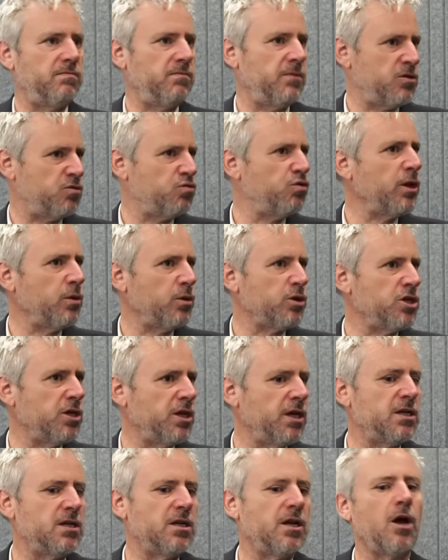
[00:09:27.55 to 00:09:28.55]
That's really what you
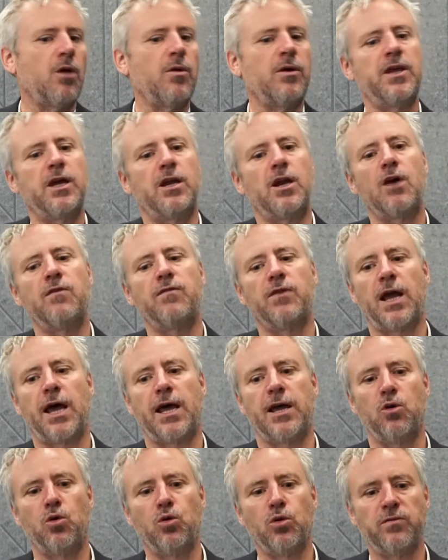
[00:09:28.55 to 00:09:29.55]
need to know. And then
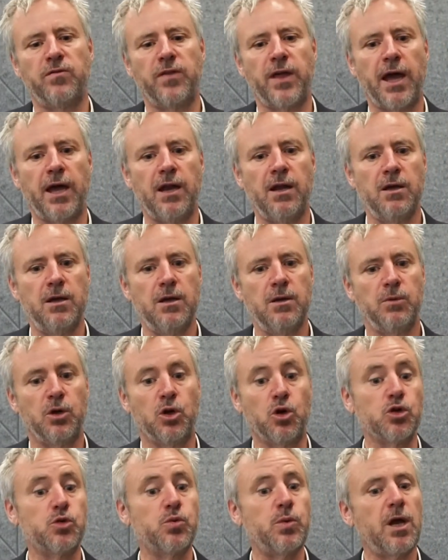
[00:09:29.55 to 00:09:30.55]
overlaying all of that,
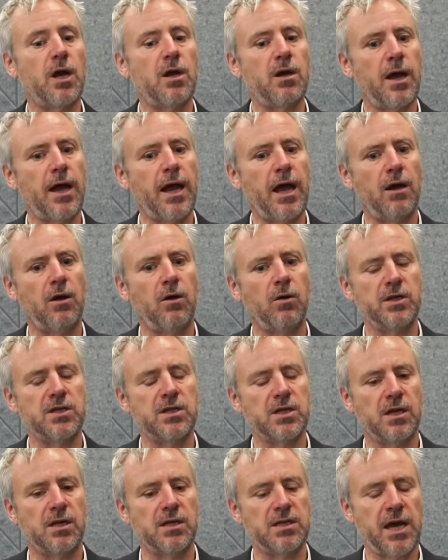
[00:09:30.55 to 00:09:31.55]
because we don't know how long
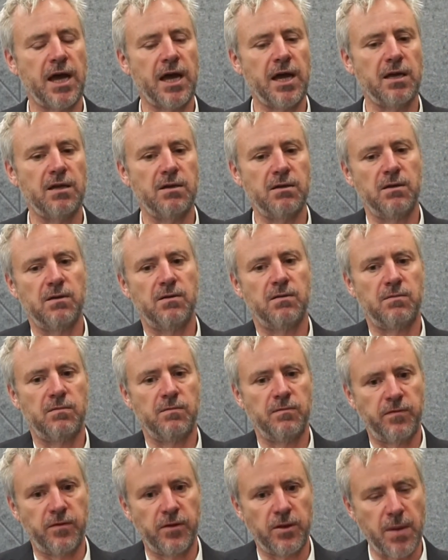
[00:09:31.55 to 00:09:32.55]
it's going to take
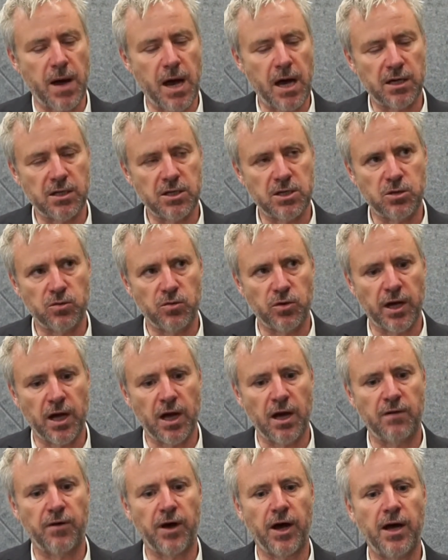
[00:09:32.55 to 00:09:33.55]
for the markets to
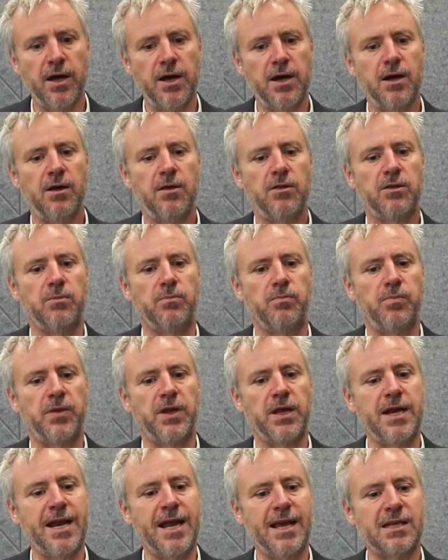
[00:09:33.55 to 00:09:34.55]
recover,
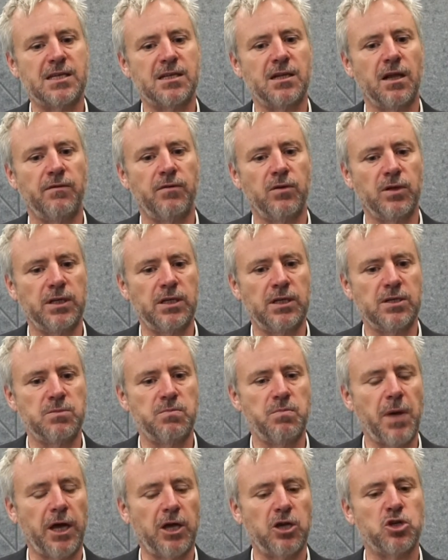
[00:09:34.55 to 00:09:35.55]
the next level is
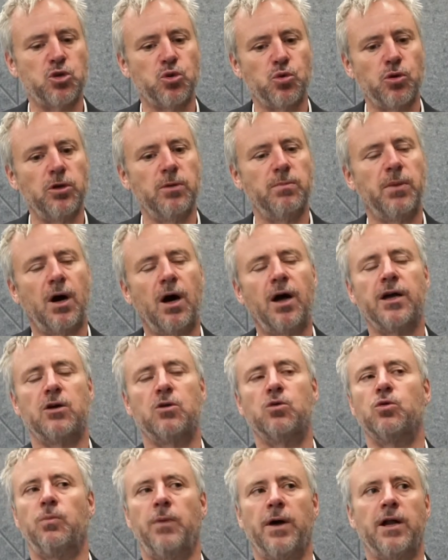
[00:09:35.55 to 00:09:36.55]
make sure you buy a
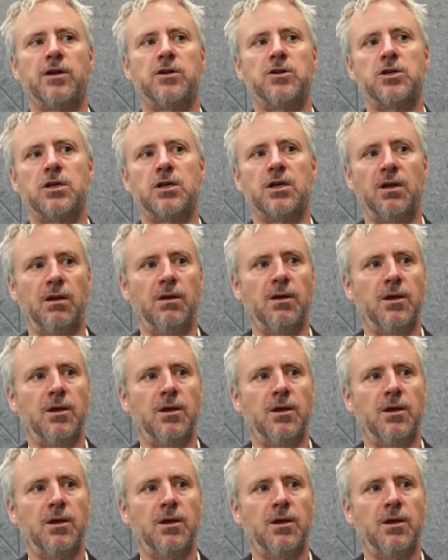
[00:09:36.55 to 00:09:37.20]
good balance sheet.